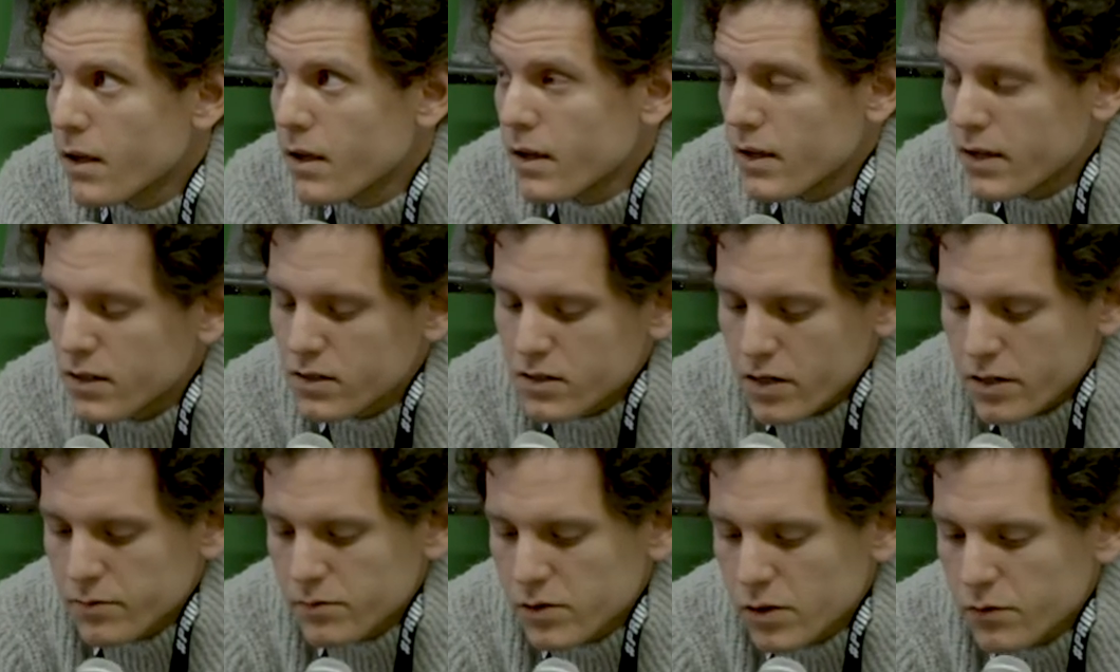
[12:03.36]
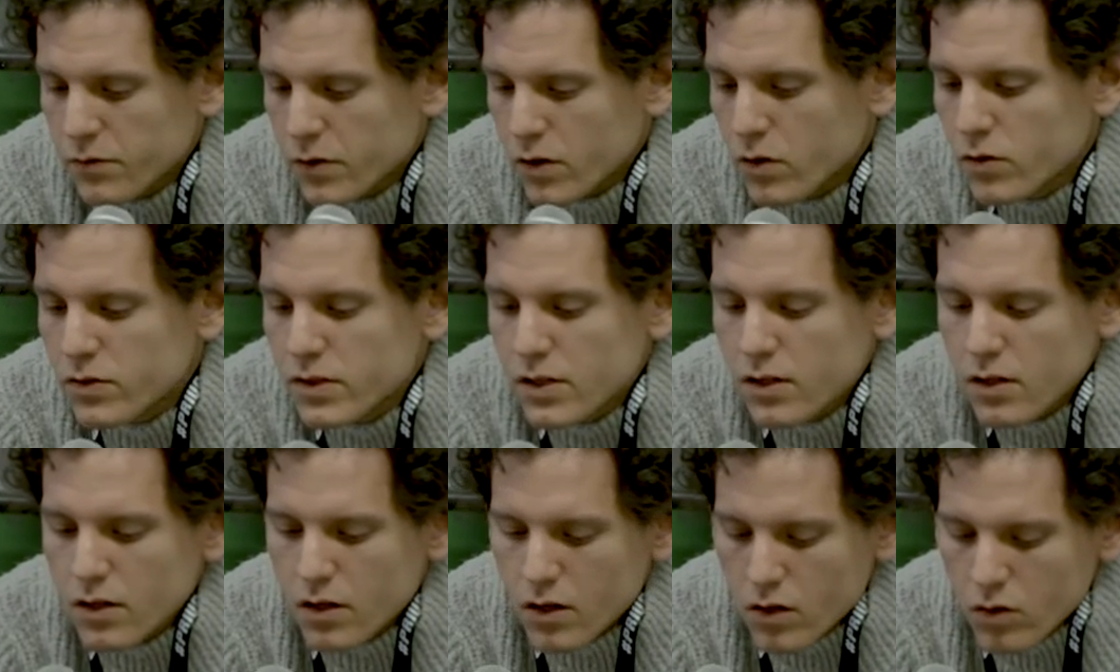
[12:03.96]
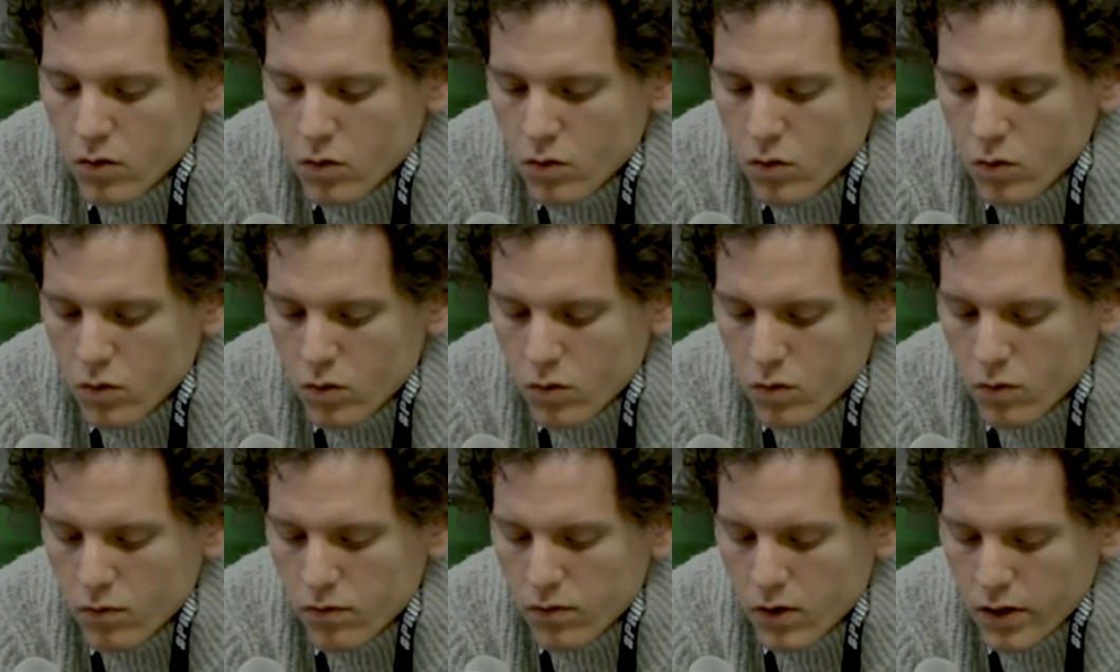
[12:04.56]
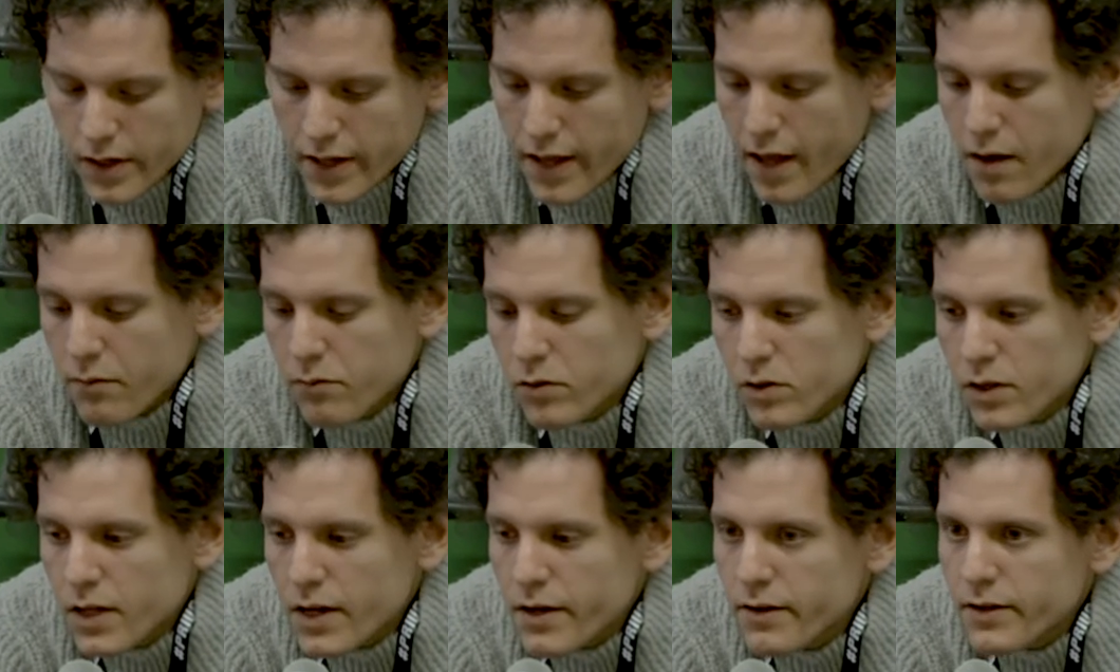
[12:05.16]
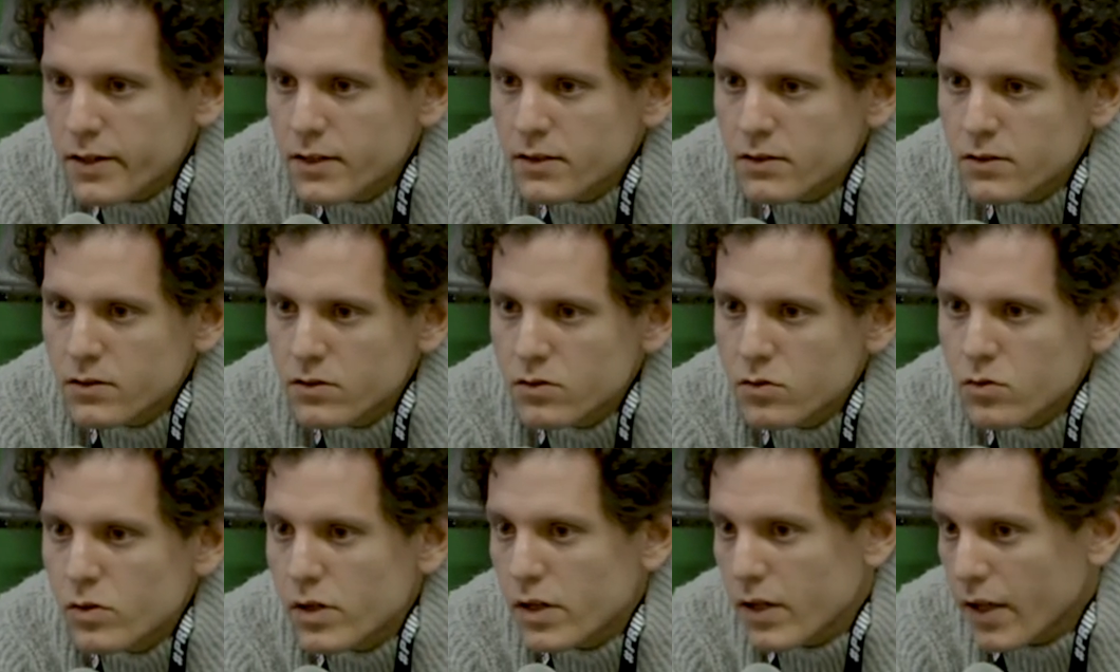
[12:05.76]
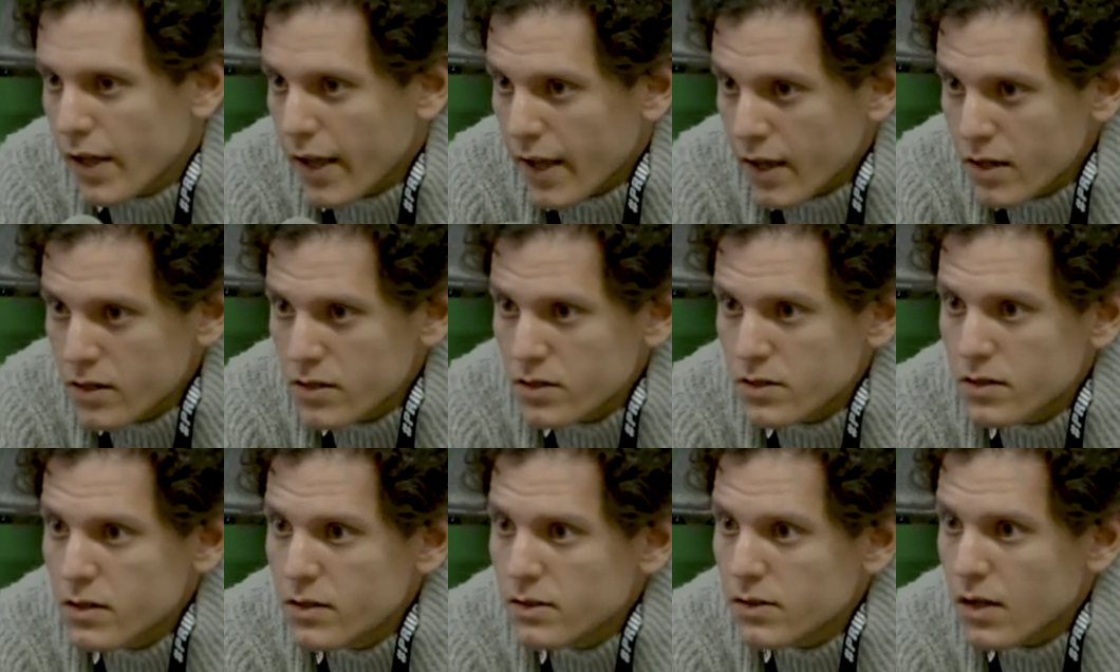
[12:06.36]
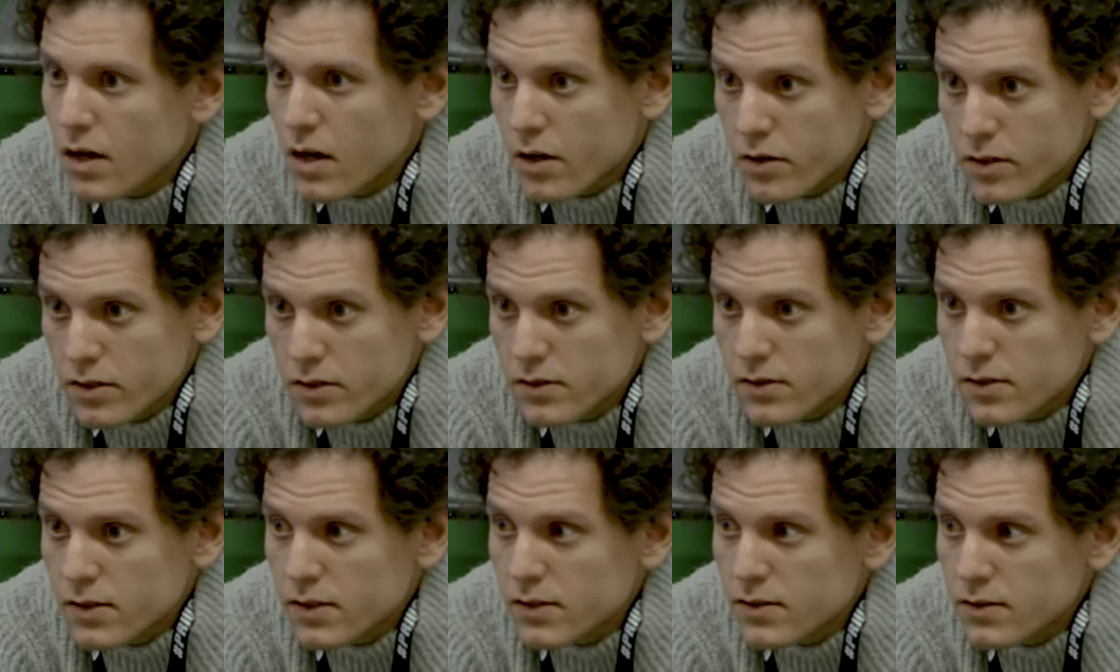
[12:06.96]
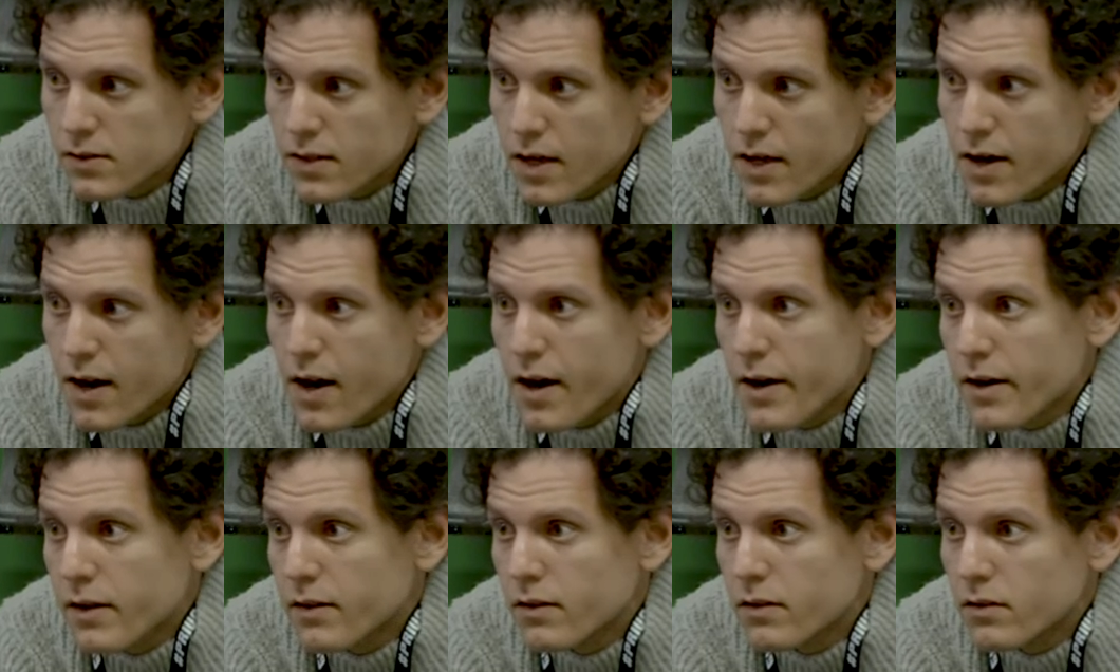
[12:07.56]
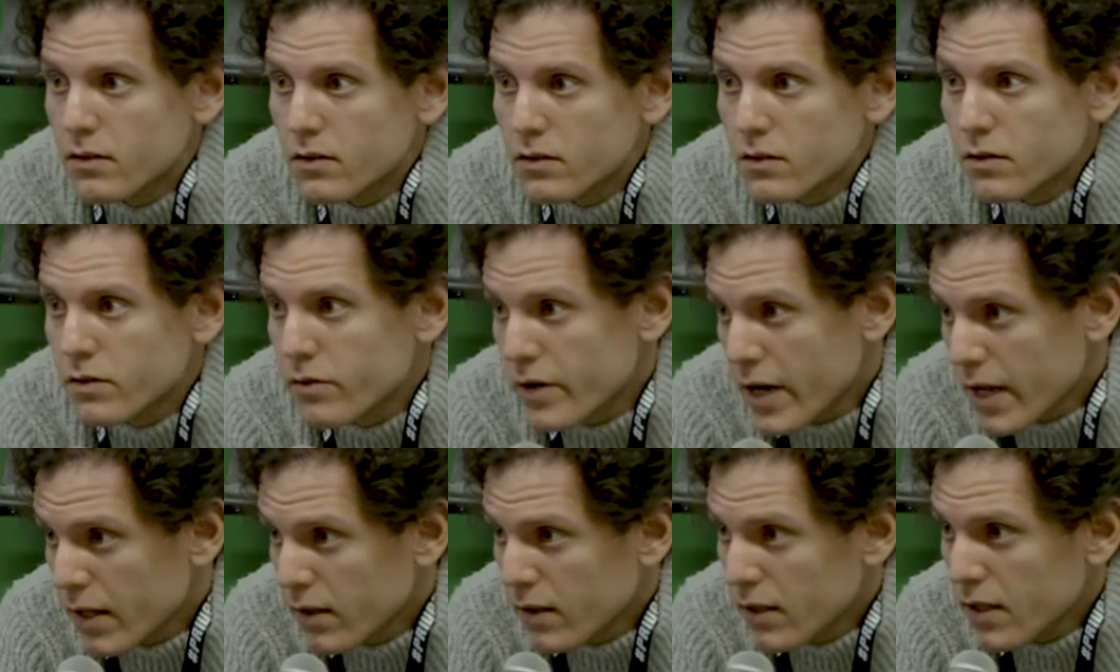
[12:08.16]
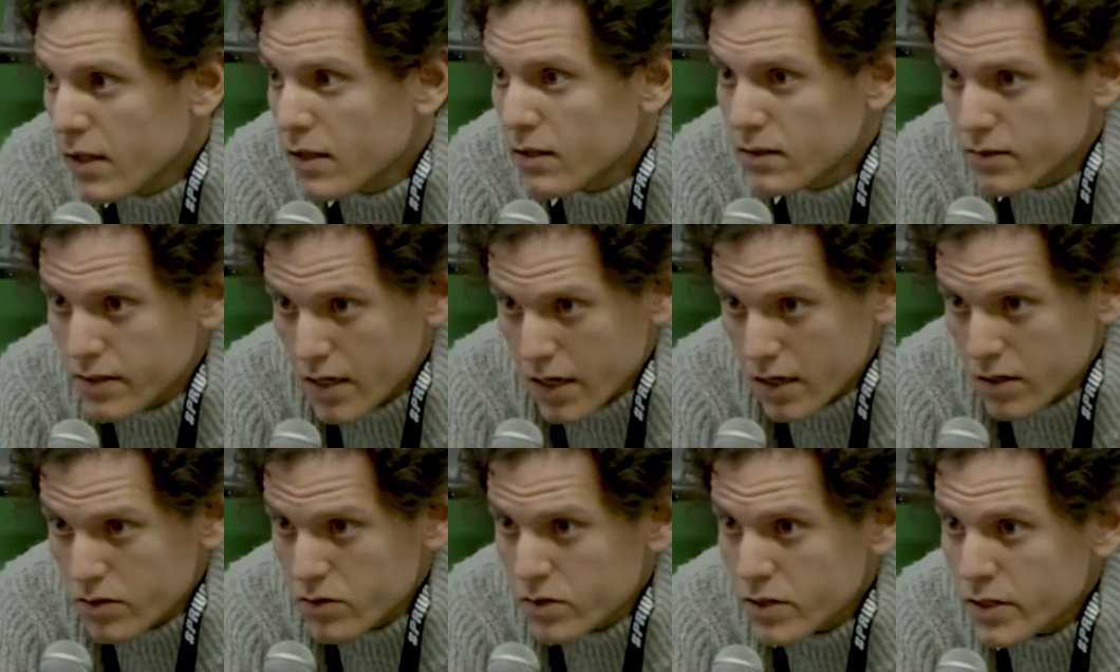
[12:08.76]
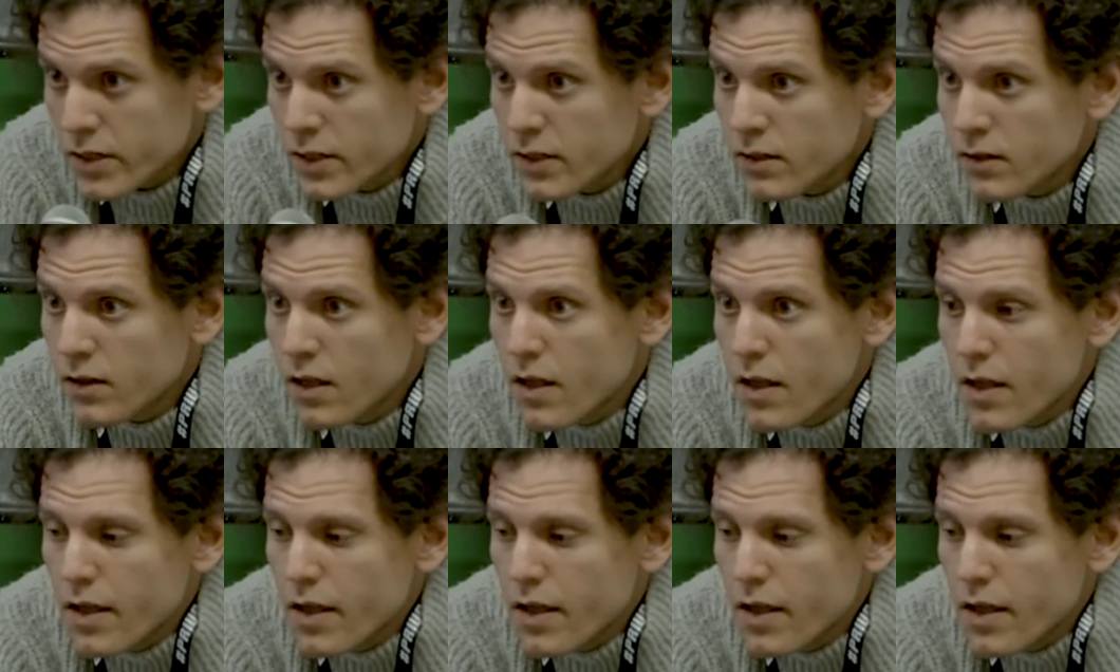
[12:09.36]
in terms of using new vocabularies to engage these audiences that are greatly endangered.